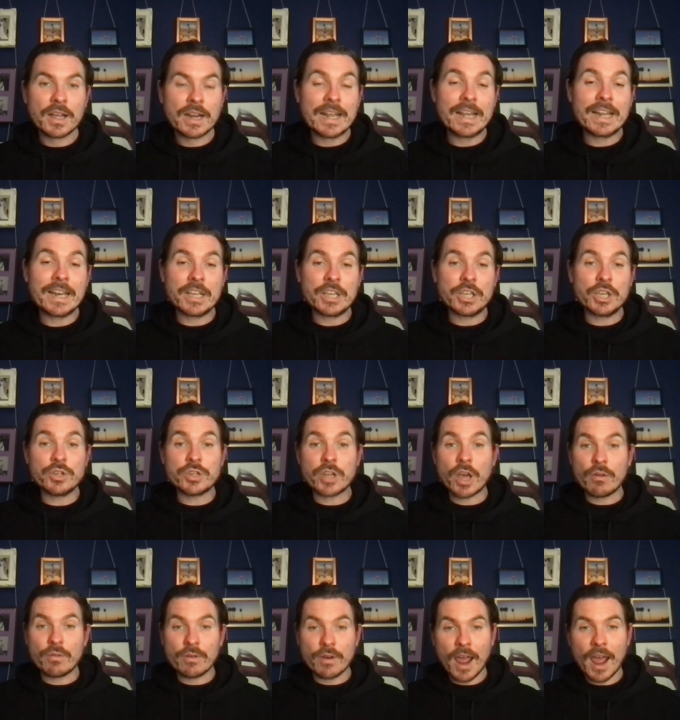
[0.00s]
clearly, you
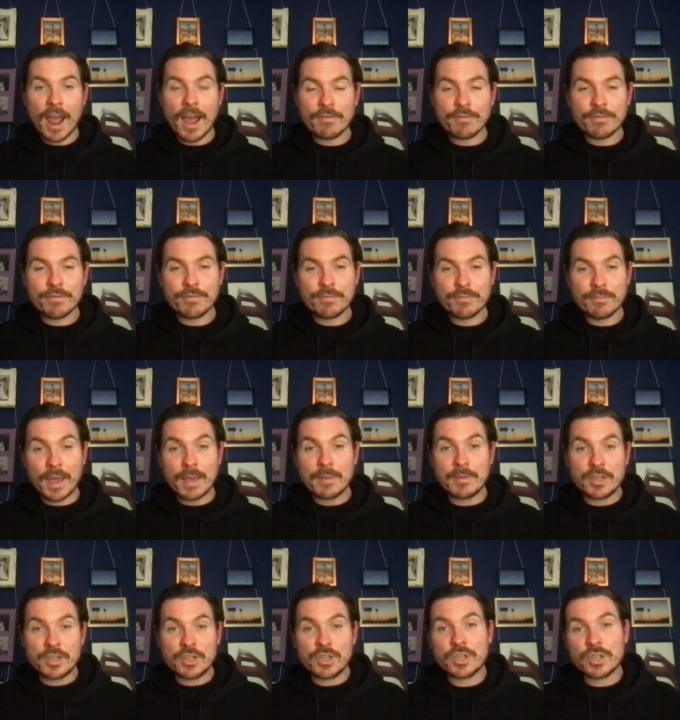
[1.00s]
don't have
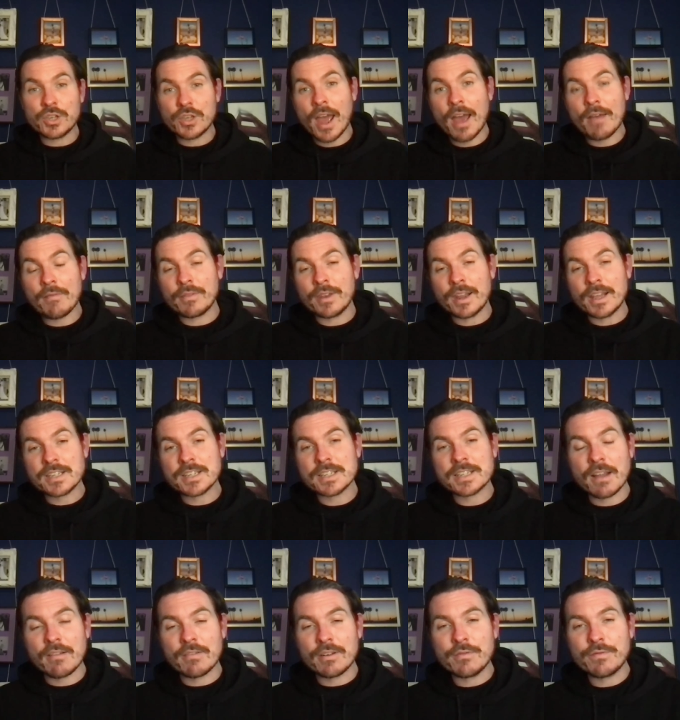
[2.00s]
maybe you haven't
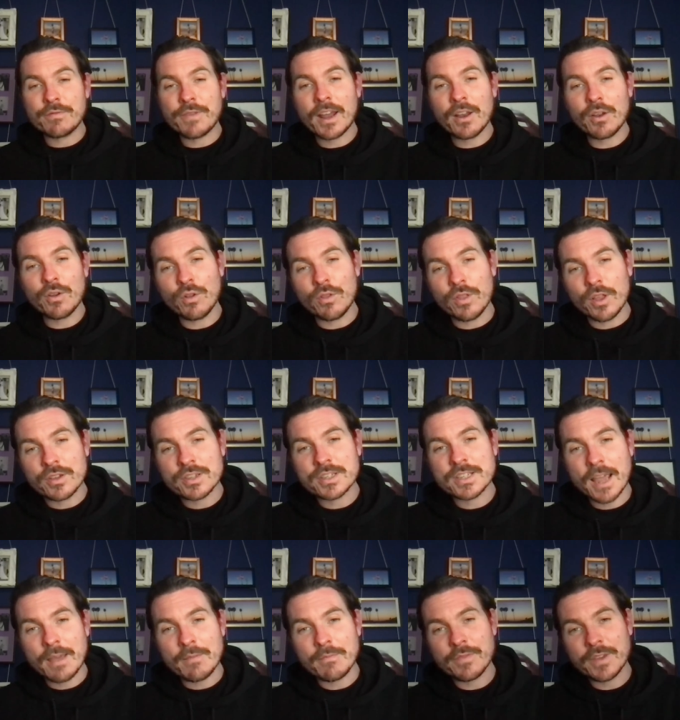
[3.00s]
necessarily felt all those
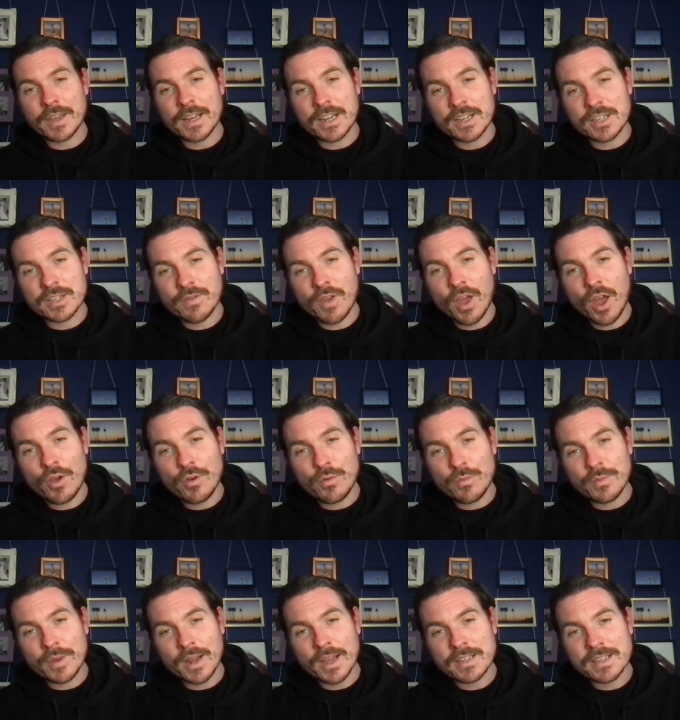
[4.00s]
same feelings of home
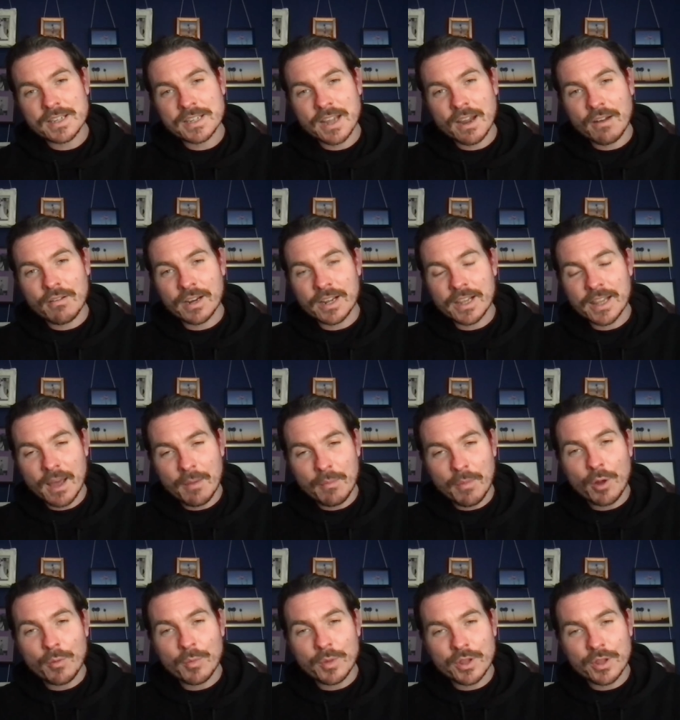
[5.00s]
necessarily in that
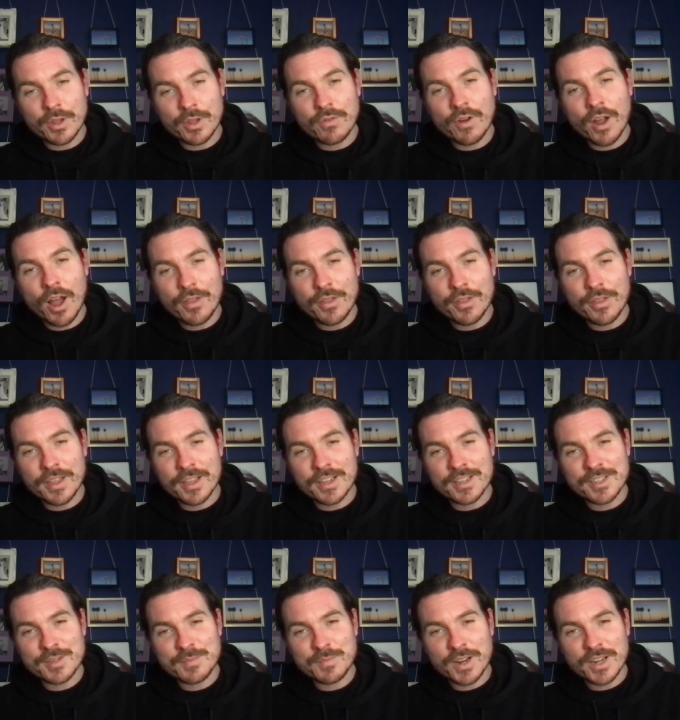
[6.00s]
moment. There were other things
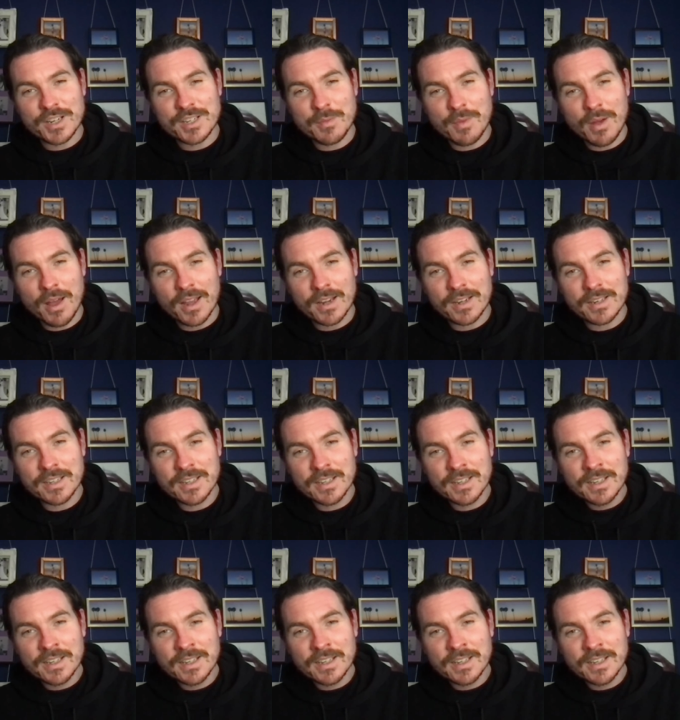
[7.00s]
that spring to mind.